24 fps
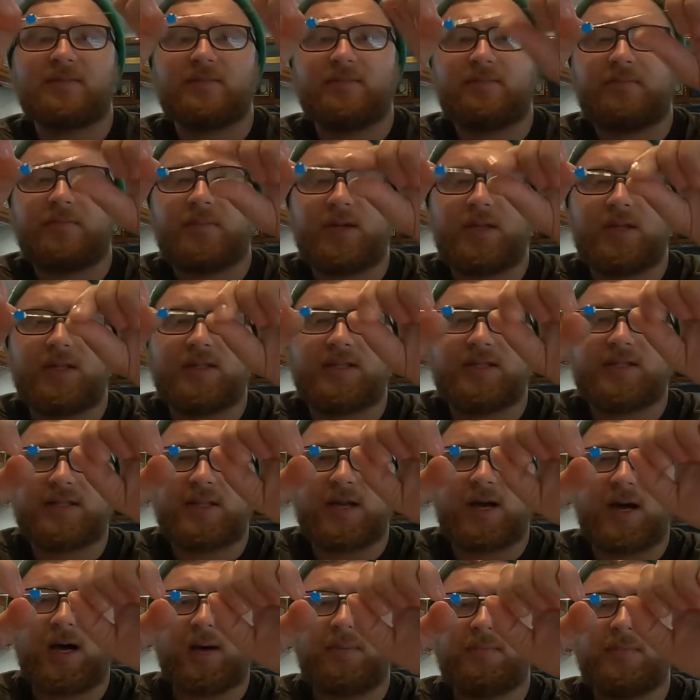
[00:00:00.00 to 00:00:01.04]
bead
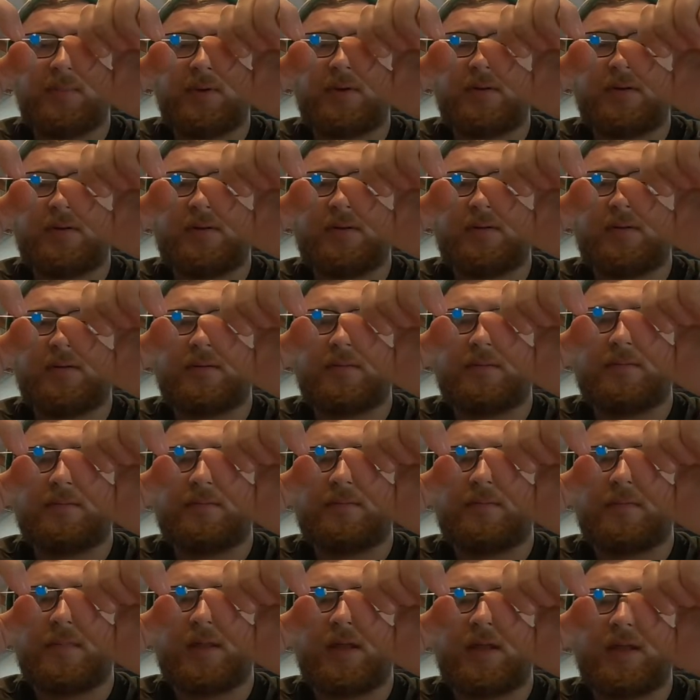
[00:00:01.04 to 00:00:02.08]
stop
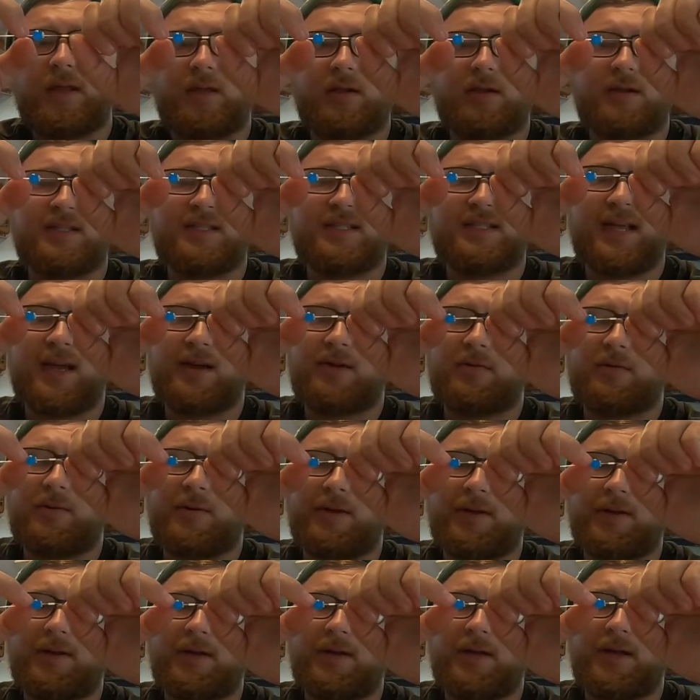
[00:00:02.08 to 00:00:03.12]

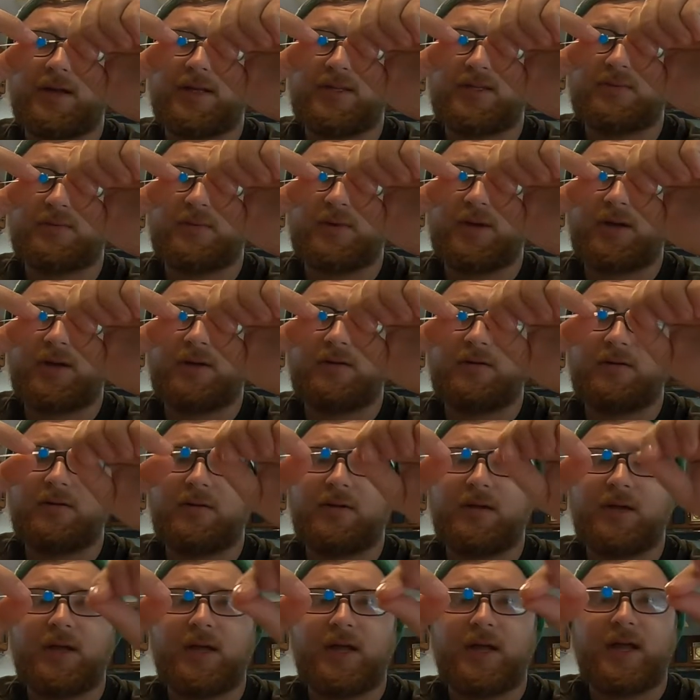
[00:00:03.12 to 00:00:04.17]
sequin as well,
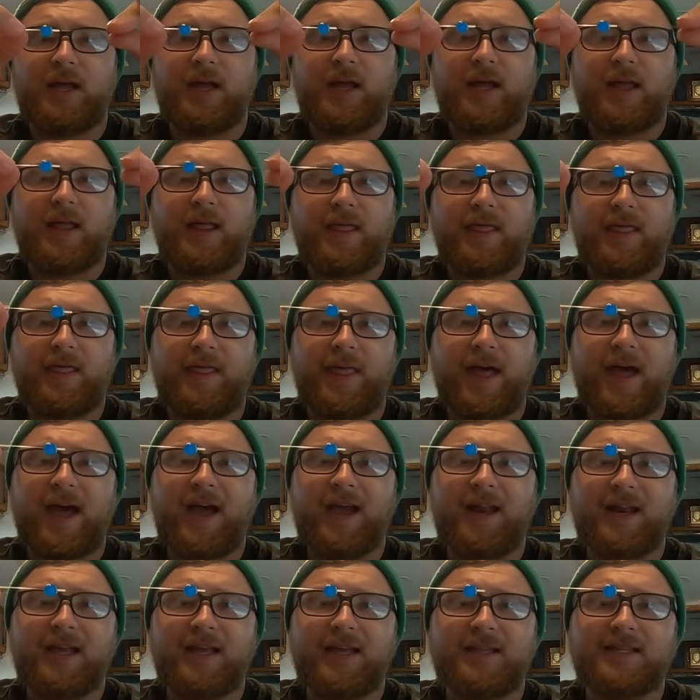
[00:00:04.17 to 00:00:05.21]

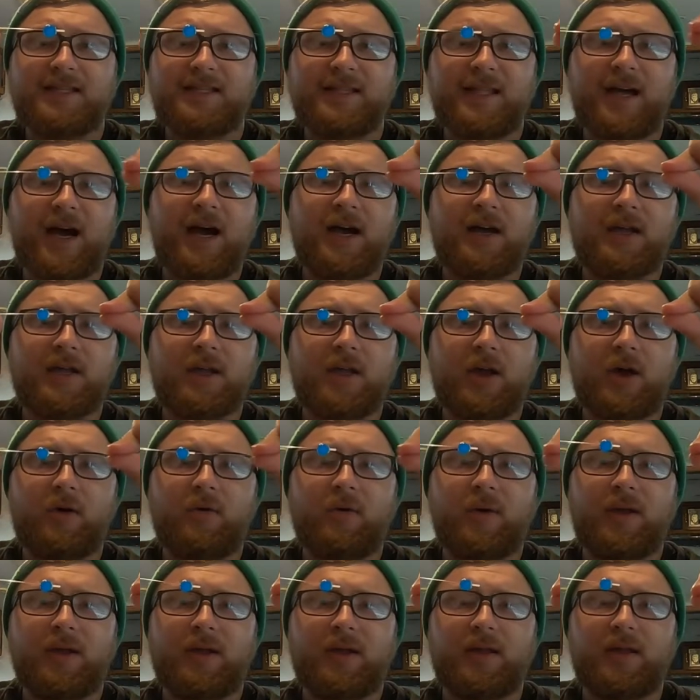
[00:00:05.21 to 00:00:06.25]
that is not
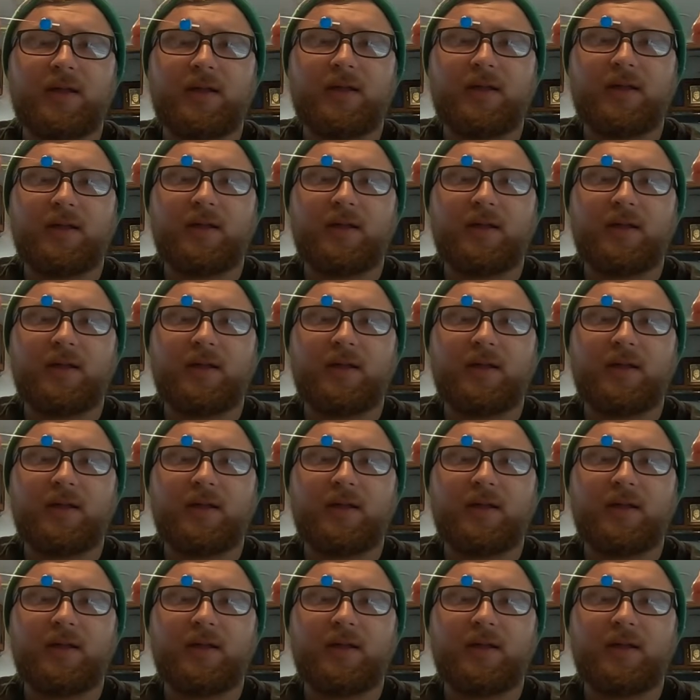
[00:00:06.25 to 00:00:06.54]
going